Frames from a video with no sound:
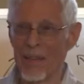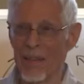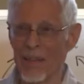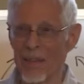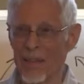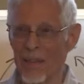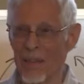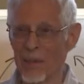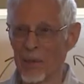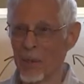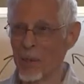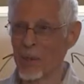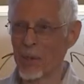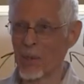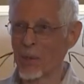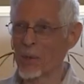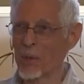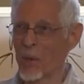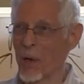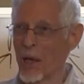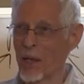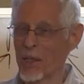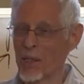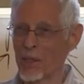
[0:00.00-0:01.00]
Uh, you can
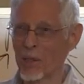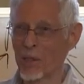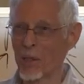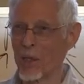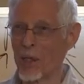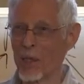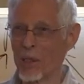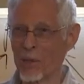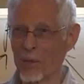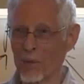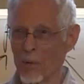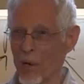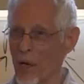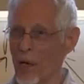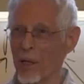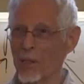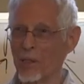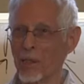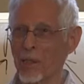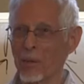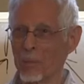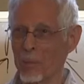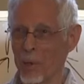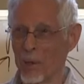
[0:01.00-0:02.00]
transcend
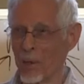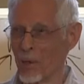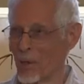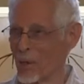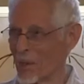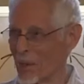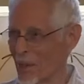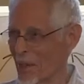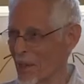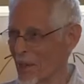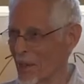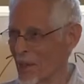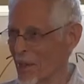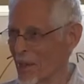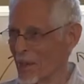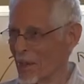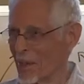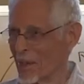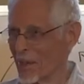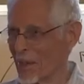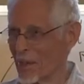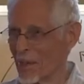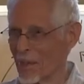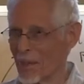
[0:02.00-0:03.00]
Raging Bull.
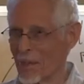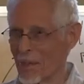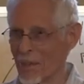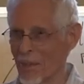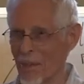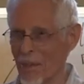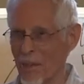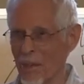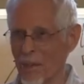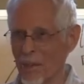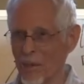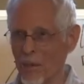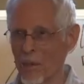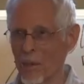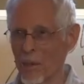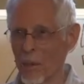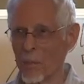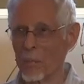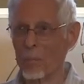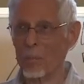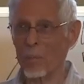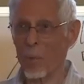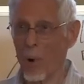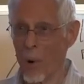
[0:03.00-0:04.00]
Uh, you're
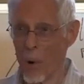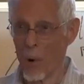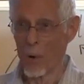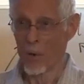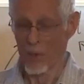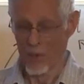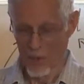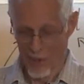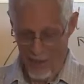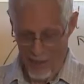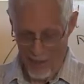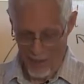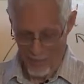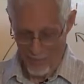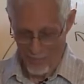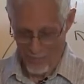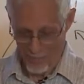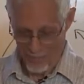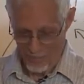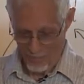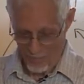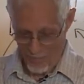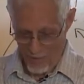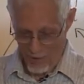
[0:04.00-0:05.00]
more than that.
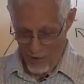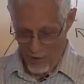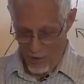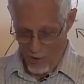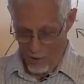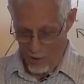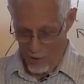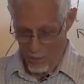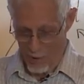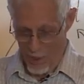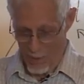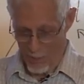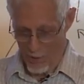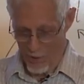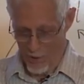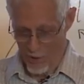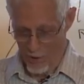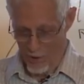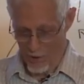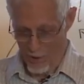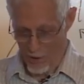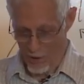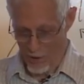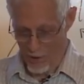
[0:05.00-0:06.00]
Or maybe
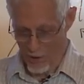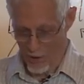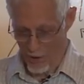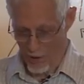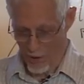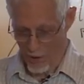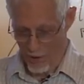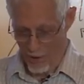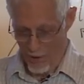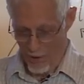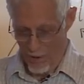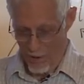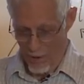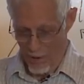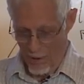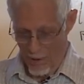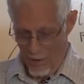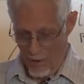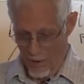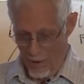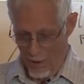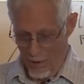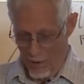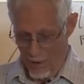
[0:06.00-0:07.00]
you're just uh,
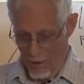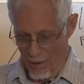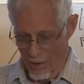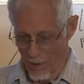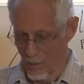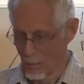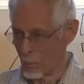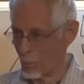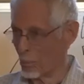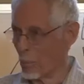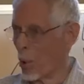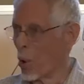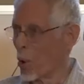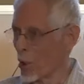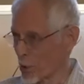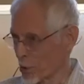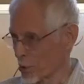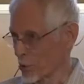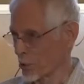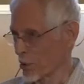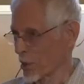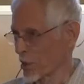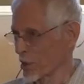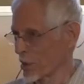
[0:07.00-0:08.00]

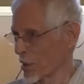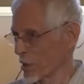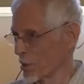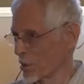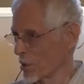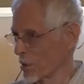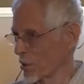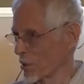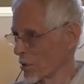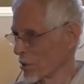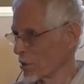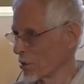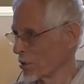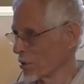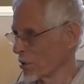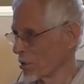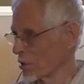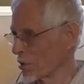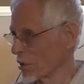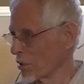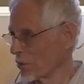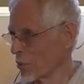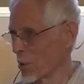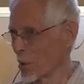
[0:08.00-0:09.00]
boisterous as your
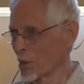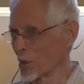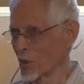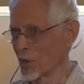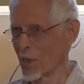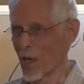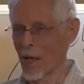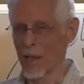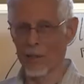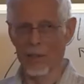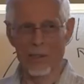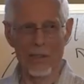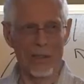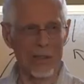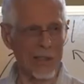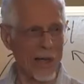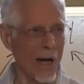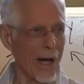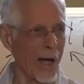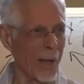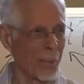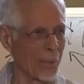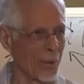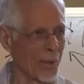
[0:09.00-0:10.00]
personality
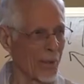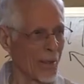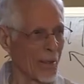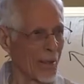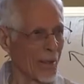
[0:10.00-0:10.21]
type.